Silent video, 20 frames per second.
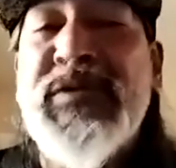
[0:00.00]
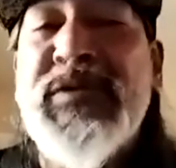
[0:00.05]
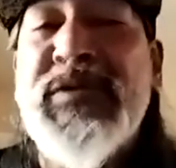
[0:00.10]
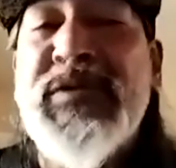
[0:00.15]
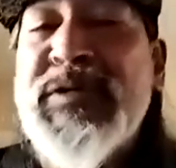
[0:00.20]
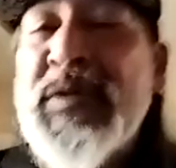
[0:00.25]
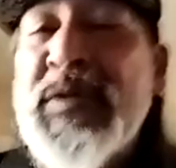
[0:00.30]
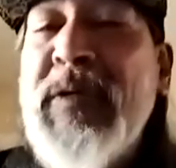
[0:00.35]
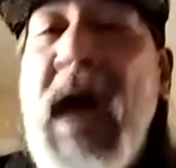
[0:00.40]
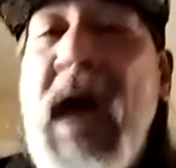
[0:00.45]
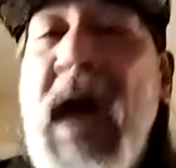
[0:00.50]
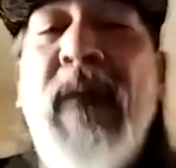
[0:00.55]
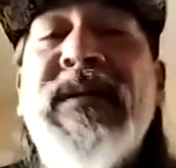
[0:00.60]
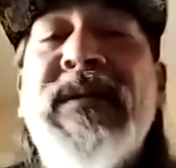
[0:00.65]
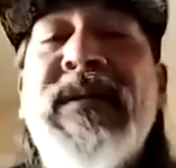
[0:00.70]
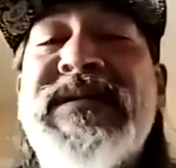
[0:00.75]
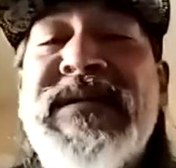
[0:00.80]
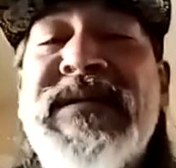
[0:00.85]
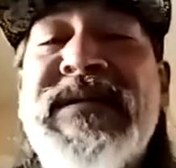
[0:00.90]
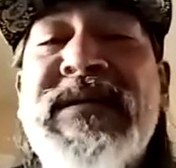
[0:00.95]
So now it
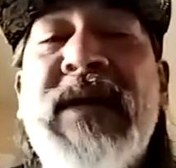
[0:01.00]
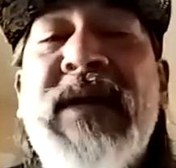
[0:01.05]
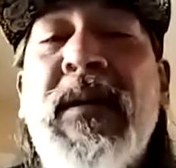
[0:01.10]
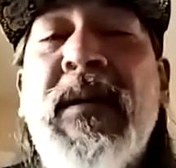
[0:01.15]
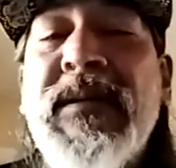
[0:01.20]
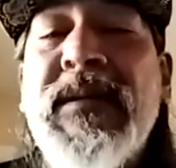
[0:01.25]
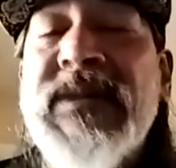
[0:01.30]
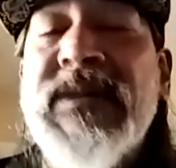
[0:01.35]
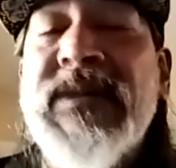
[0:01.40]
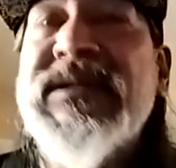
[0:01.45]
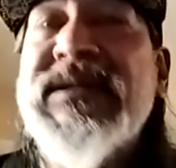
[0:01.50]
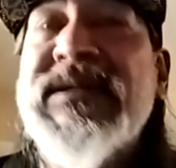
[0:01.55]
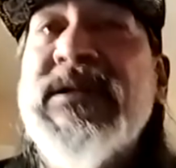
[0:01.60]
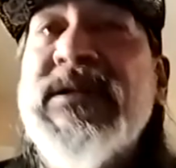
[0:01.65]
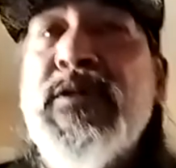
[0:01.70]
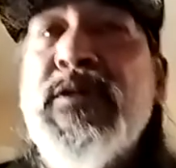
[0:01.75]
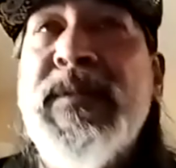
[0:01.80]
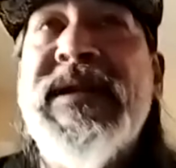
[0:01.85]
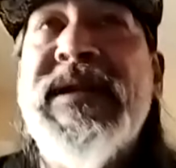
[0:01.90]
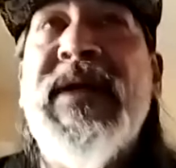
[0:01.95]
looks a little
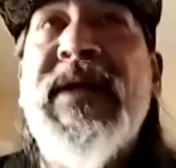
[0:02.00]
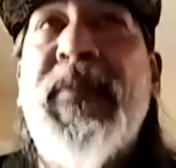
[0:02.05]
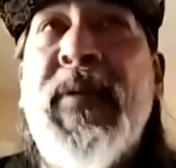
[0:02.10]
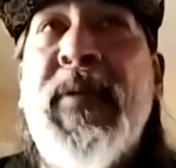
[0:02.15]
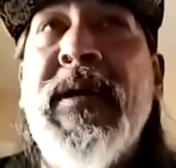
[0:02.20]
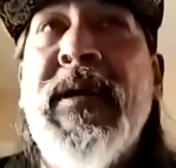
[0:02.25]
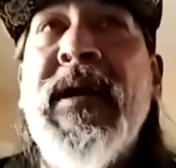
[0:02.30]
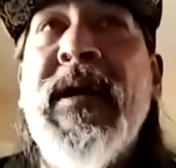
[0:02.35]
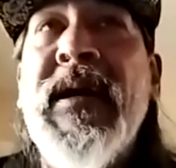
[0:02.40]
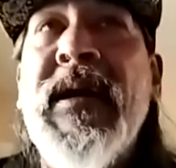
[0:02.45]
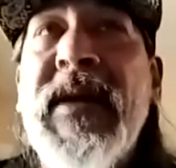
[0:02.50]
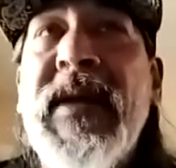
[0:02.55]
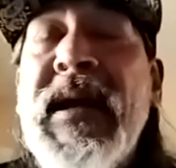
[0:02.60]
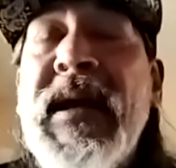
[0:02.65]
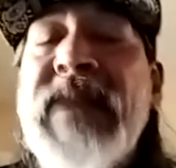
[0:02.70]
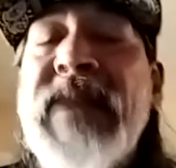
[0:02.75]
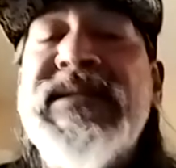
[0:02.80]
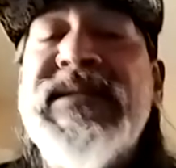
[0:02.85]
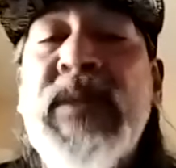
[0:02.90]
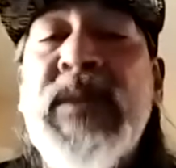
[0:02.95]
bit different,
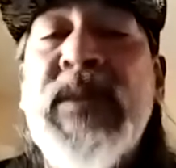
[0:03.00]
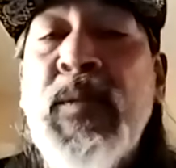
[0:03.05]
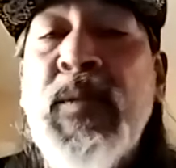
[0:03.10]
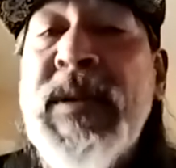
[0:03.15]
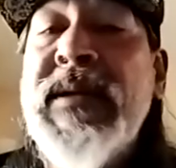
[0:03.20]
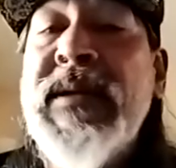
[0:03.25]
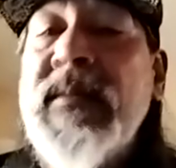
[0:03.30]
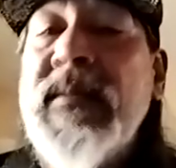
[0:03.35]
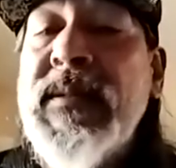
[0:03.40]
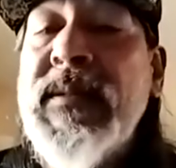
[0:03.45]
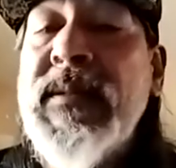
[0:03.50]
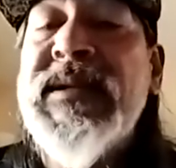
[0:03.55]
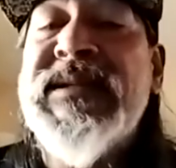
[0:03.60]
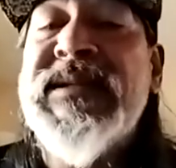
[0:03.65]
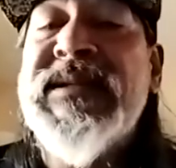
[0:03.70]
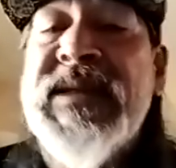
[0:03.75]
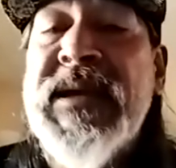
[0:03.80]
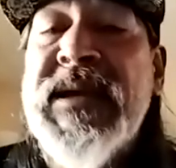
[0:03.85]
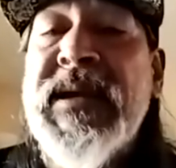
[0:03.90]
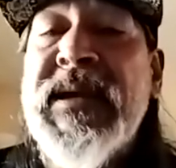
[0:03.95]
and so we
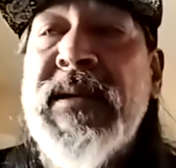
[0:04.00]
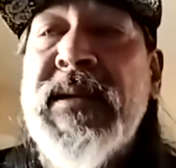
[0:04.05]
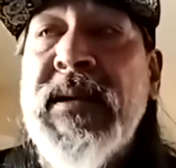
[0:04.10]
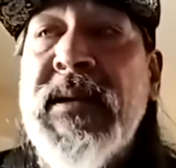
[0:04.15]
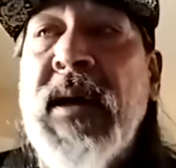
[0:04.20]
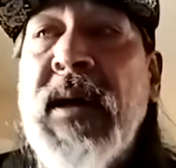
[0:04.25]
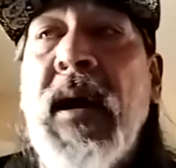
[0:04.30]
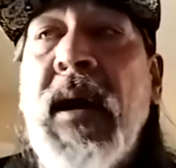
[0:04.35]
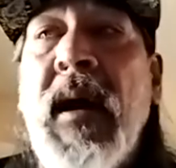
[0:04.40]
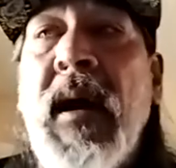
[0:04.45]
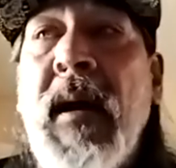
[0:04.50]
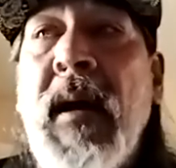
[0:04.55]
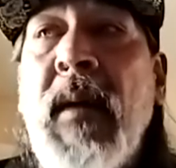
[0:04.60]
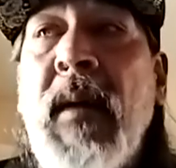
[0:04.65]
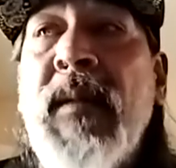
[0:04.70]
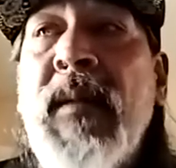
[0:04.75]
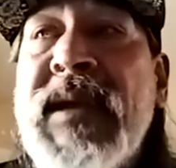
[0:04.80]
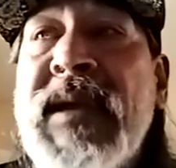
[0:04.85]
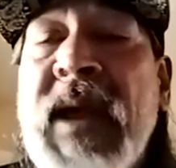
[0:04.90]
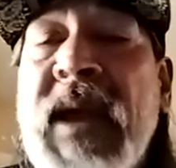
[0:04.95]
see it,
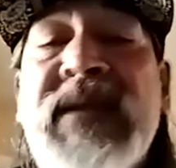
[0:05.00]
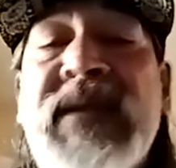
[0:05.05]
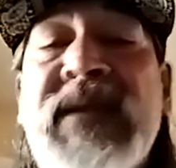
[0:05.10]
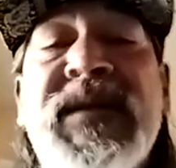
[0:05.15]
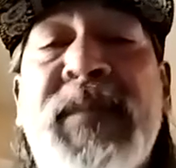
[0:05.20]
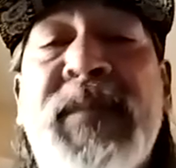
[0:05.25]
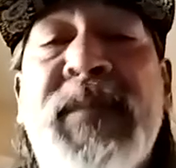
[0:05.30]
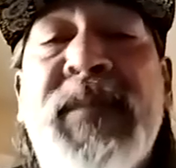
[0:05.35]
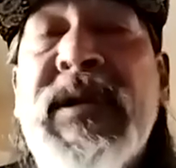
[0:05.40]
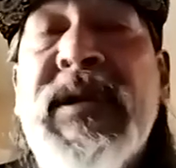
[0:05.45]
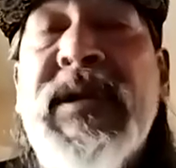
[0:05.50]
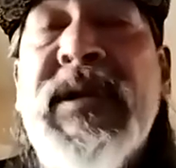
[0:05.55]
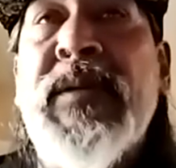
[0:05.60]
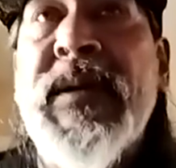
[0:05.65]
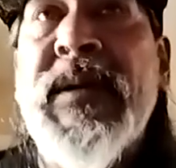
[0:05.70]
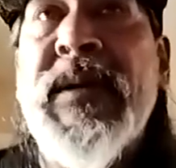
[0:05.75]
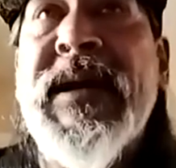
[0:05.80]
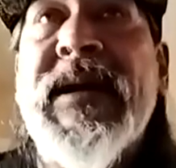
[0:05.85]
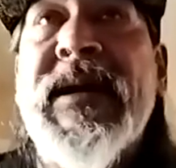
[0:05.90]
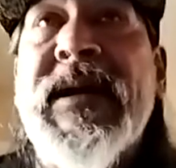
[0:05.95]
we catch it pretty
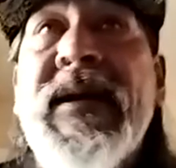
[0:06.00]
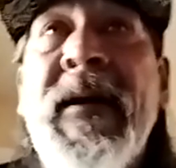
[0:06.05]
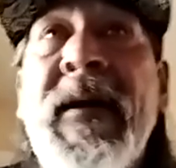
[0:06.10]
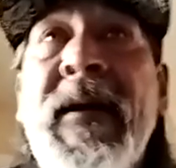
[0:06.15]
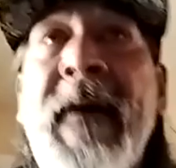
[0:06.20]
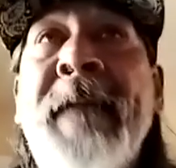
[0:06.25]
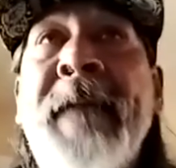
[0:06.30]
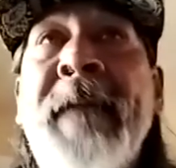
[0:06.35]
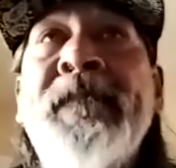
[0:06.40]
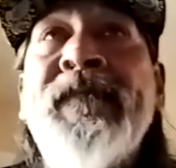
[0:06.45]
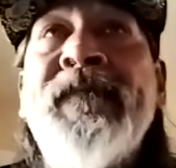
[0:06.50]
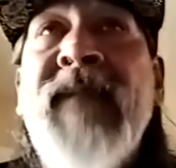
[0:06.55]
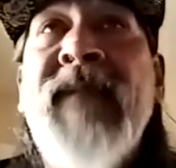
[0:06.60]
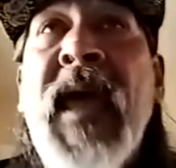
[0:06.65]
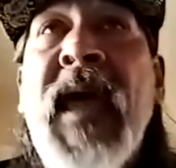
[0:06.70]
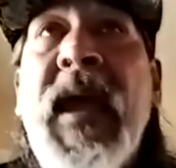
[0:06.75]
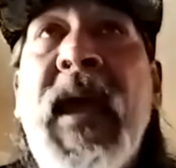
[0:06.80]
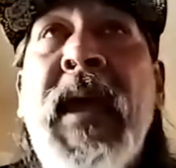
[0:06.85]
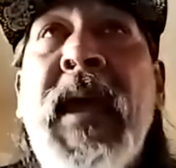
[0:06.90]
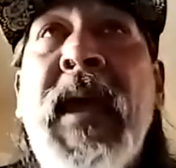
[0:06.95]
quick,
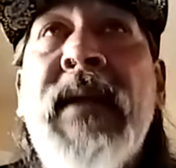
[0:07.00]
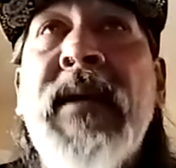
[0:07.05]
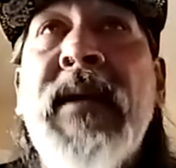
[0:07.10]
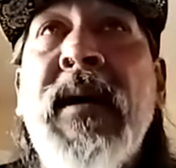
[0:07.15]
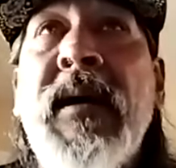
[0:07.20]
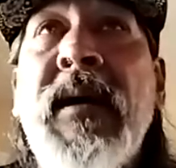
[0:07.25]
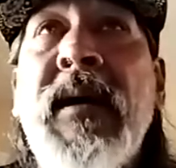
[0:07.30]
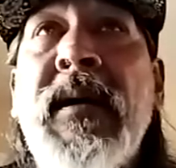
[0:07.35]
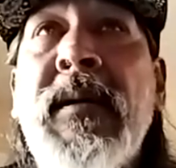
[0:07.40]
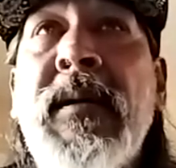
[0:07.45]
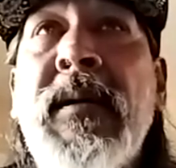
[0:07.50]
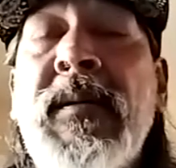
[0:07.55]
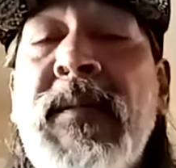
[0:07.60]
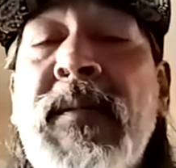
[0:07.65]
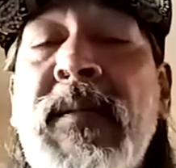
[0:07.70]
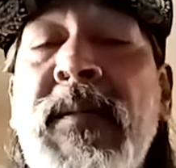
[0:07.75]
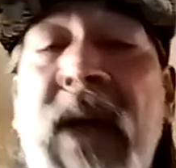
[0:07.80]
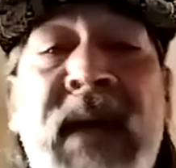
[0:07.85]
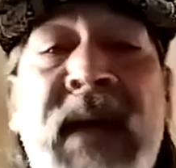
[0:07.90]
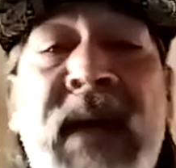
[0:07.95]
and we
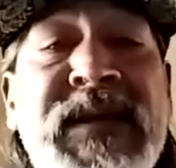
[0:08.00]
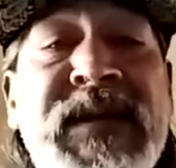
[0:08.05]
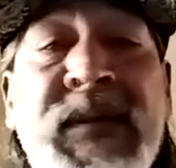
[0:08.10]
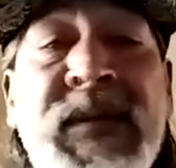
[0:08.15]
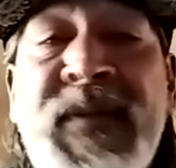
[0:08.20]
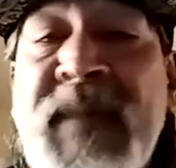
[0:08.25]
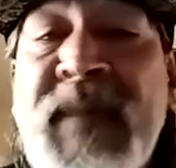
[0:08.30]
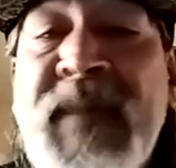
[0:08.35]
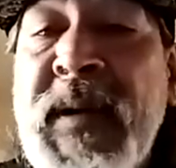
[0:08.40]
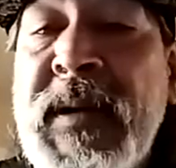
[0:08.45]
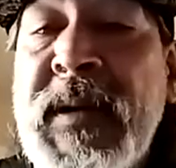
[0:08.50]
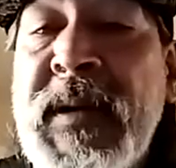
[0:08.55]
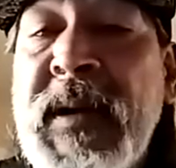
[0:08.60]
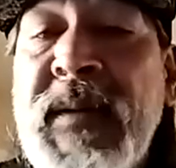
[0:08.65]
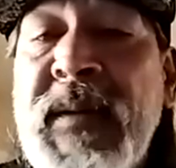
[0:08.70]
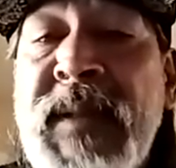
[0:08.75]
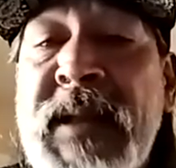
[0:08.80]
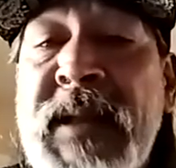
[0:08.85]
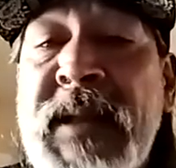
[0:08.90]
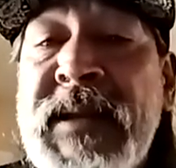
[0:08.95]
ask them if
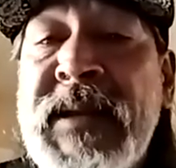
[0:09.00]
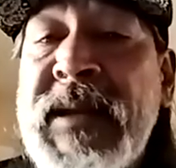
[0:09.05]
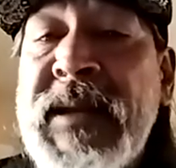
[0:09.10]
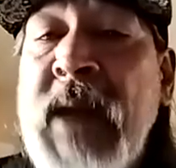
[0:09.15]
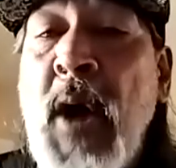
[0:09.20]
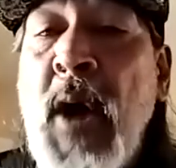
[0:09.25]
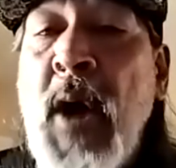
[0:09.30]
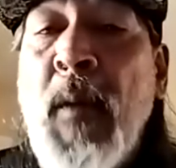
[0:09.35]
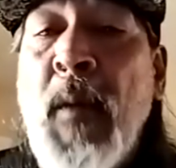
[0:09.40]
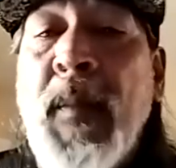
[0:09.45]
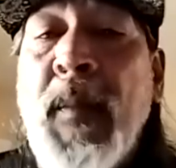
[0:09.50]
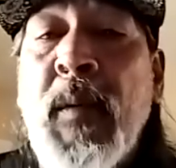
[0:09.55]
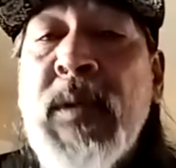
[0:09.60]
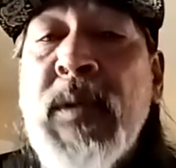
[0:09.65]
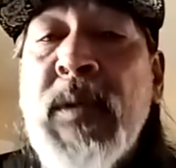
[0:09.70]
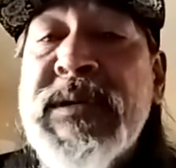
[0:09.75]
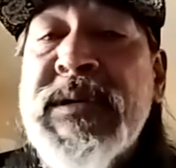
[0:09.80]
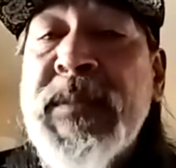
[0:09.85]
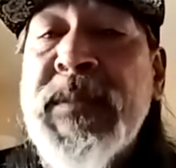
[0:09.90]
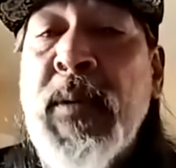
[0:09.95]
they need help or
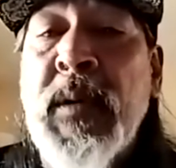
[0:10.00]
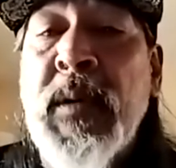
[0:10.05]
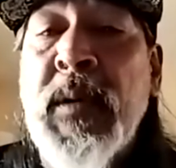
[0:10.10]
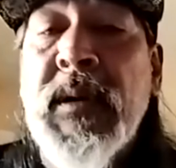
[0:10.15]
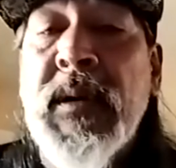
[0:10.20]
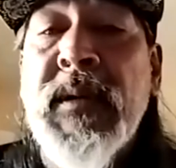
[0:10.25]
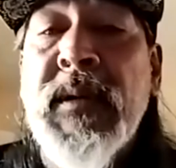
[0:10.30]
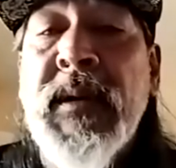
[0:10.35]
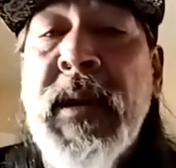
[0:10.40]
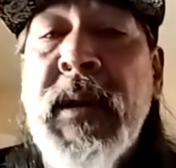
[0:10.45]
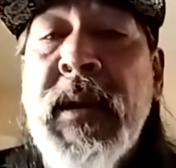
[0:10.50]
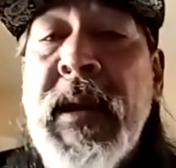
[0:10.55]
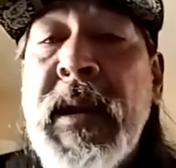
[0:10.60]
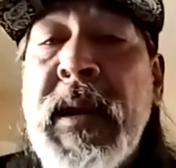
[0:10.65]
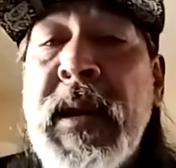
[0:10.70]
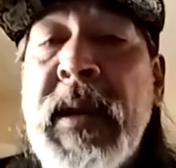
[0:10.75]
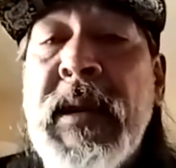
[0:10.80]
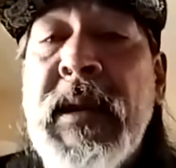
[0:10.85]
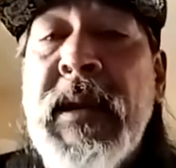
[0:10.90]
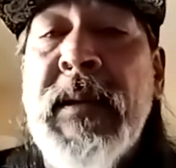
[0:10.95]
support,
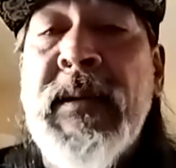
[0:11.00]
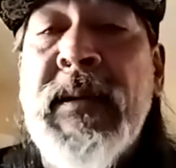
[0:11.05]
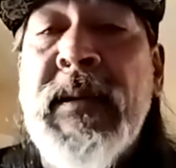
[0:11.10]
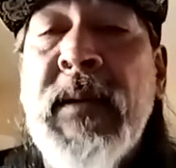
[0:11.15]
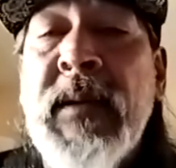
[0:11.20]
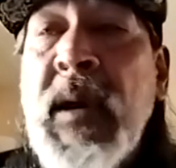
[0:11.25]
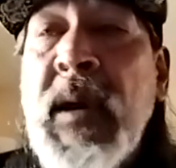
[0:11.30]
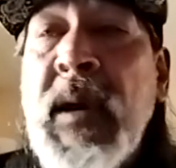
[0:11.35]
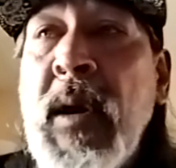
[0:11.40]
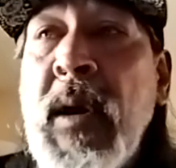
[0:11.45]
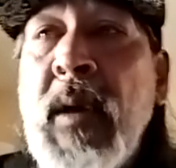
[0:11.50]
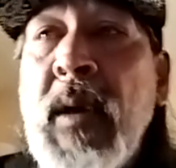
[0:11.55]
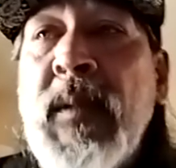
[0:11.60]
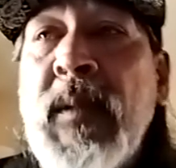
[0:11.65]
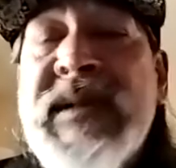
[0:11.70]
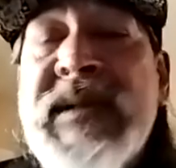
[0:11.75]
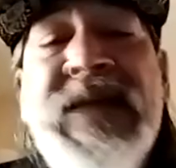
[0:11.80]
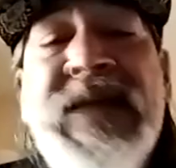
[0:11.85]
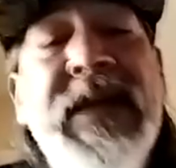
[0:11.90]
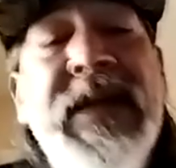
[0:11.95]
and we
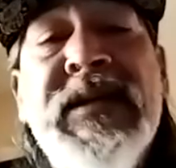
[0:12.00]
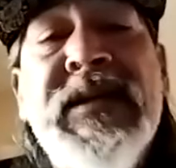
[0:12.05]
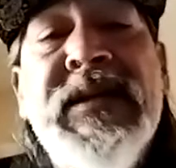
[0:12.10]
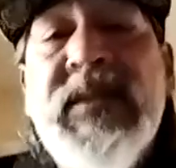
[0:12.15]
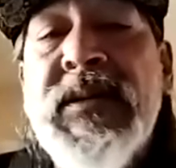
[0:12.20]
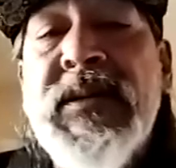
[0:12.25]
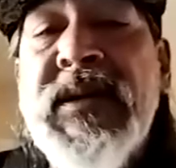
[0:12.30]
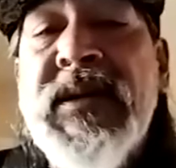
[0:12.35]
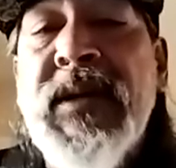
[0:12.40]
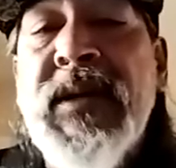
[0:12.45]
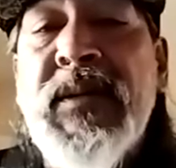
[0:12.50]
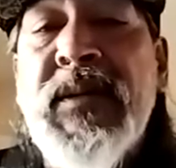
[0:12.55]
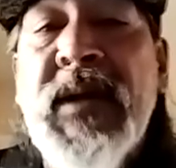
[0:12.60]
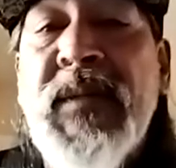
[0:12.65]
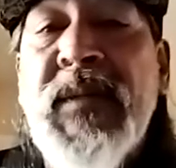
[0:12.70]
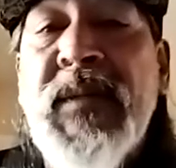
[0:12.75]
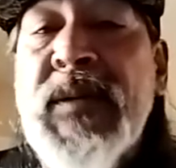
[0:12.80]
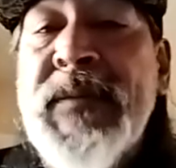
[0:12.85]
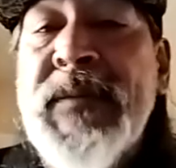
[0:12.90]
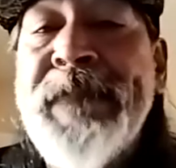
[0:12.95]
take it to another level.